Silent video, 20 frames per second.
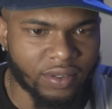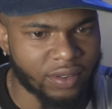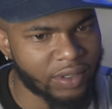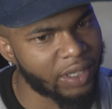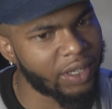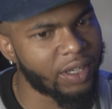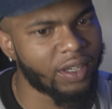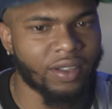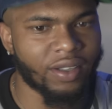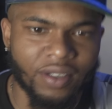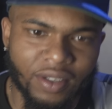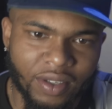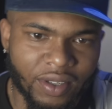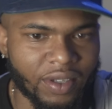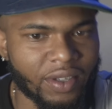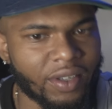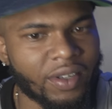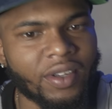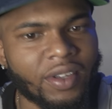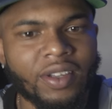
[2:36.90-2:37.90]

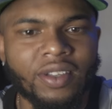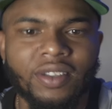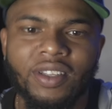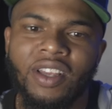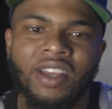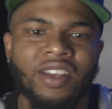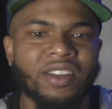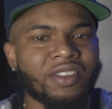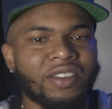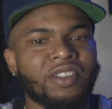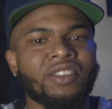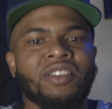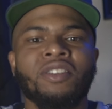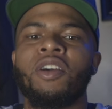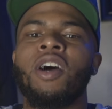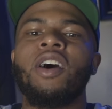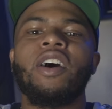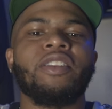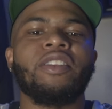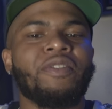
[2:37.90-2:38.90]
Yeah. Kanye.
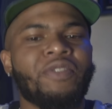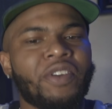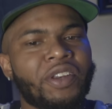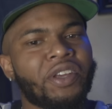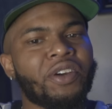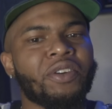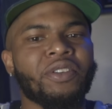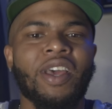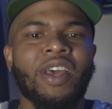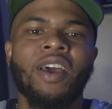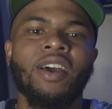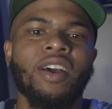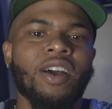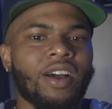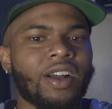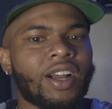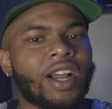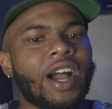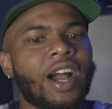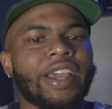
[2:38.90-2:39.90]
uh, the video that
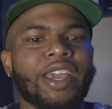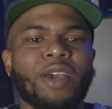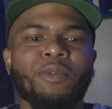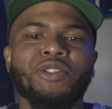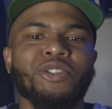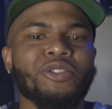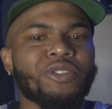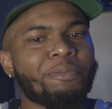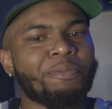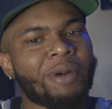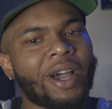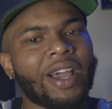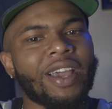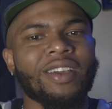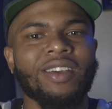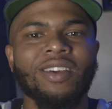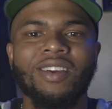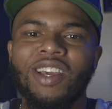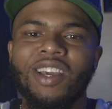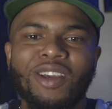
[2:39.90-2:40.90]
uh, Kanye was on the
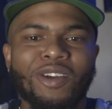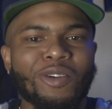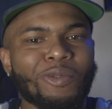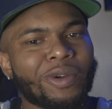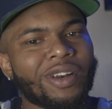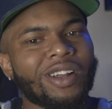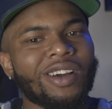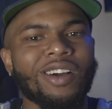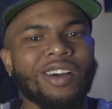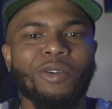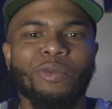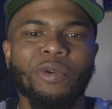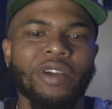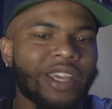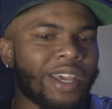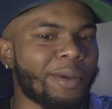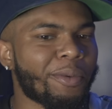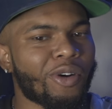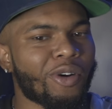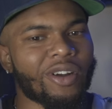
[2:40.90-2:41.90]
bike with uh with
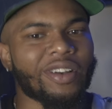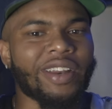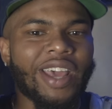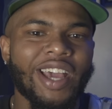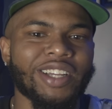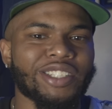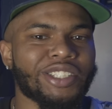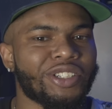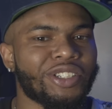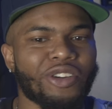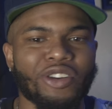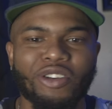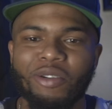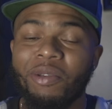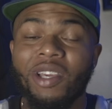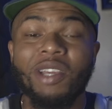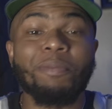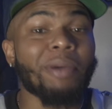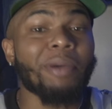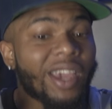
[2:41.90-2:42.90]
Kim Kardashian on him.
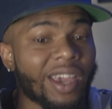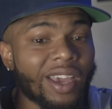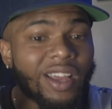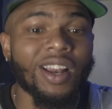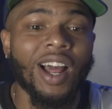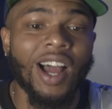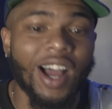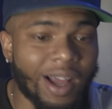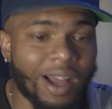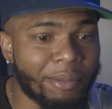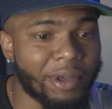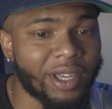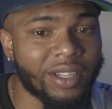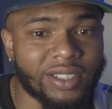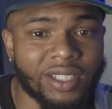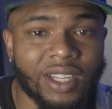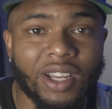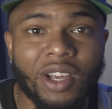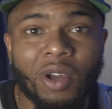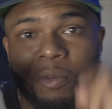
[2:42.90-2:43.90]
He paying
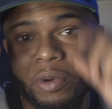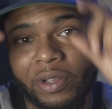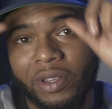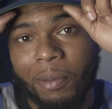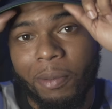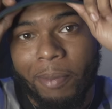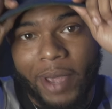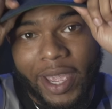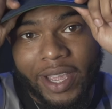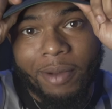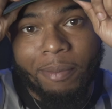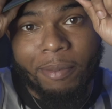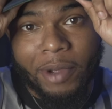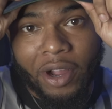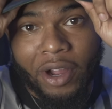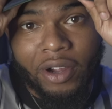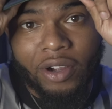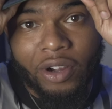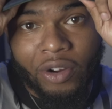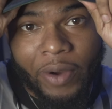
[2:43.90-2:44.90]
homage with the Make
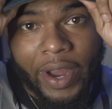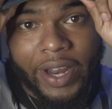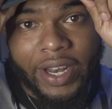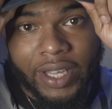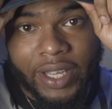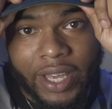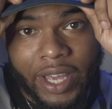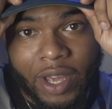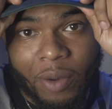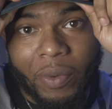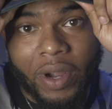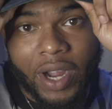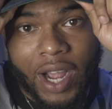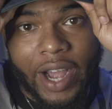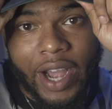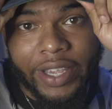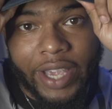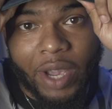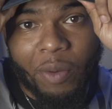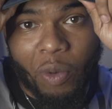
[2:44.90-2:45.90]
America Great Again when
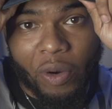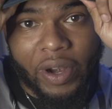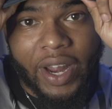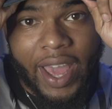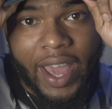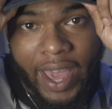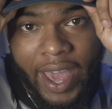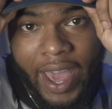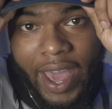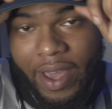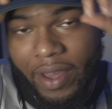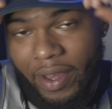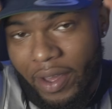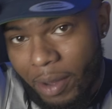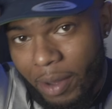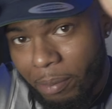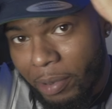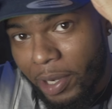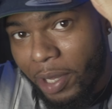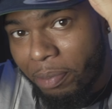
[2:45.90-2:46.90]
Kanye wore that hat,
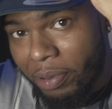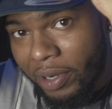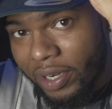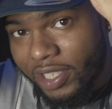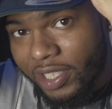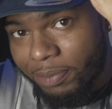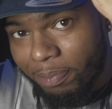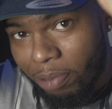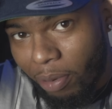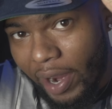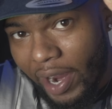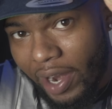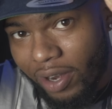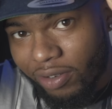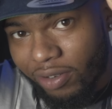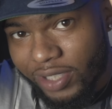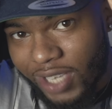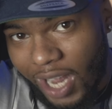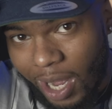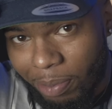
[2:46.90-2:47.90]
but he put his brand
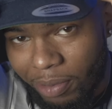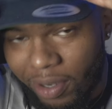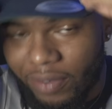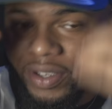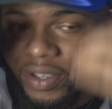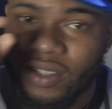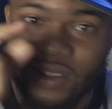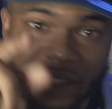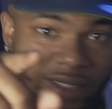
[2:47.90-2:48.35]
on top of it.